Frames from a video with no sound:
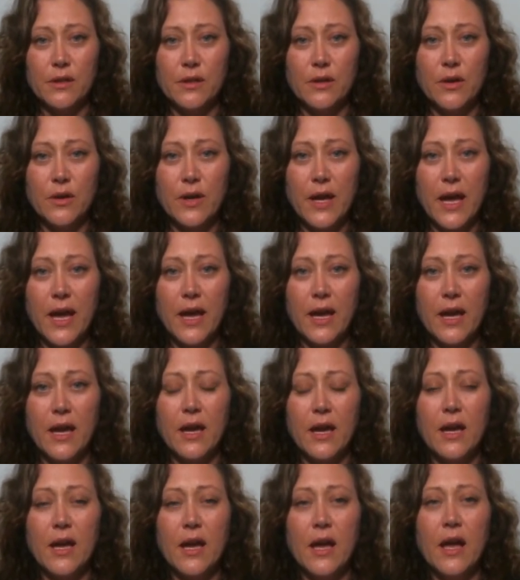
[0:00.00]

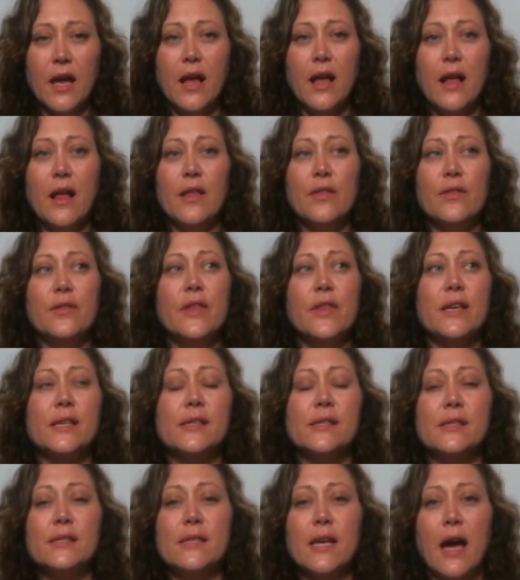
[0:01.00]
Okay?
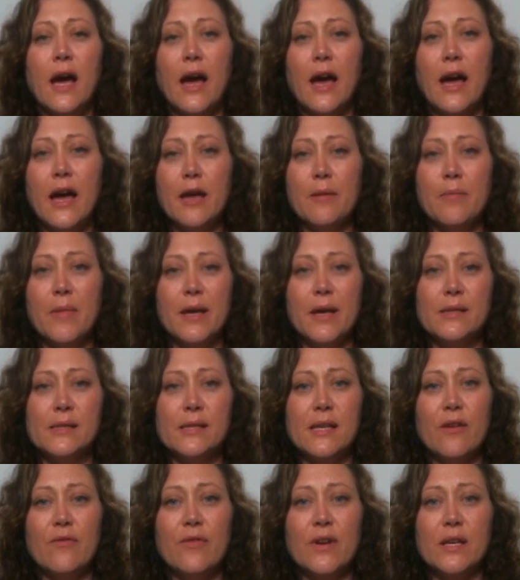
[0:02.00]
This time has
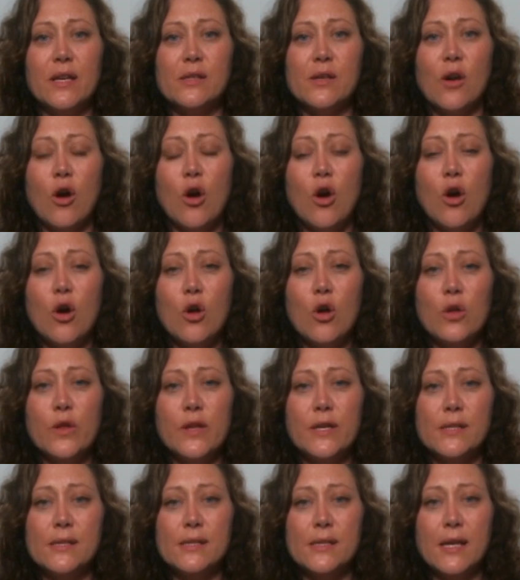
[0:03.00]
given us all
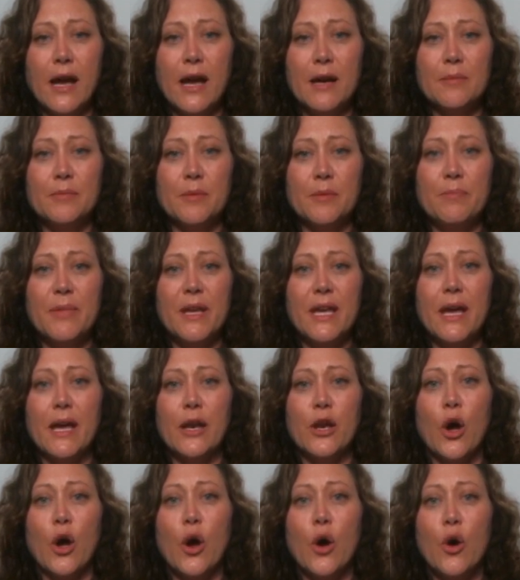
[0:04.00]
this time to be
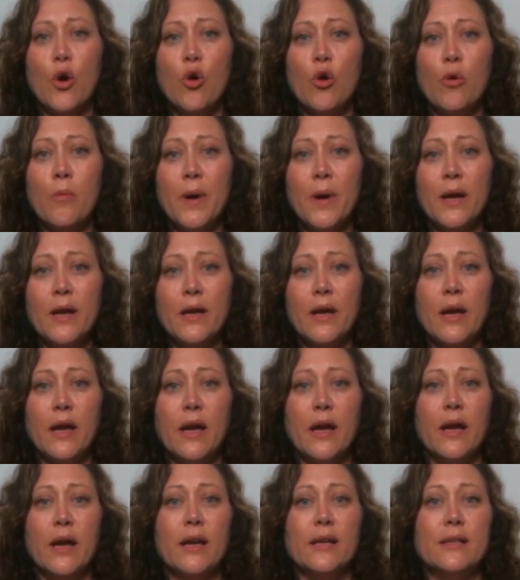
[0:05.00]
at home,
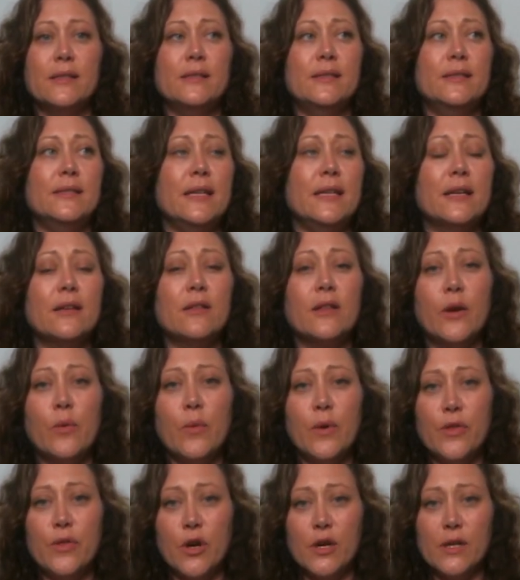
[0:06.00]
dealing
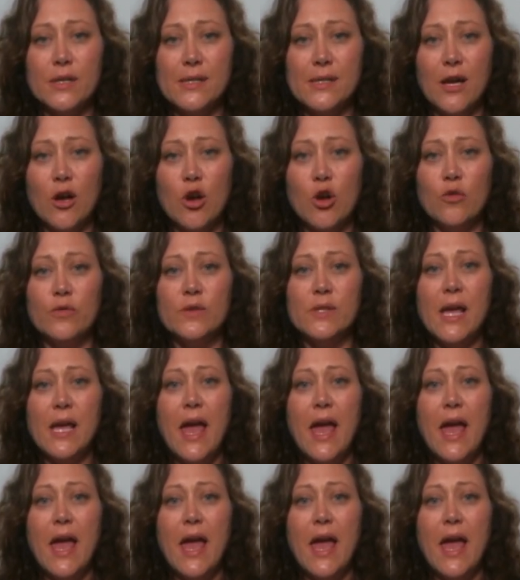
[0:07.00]
with ourselves,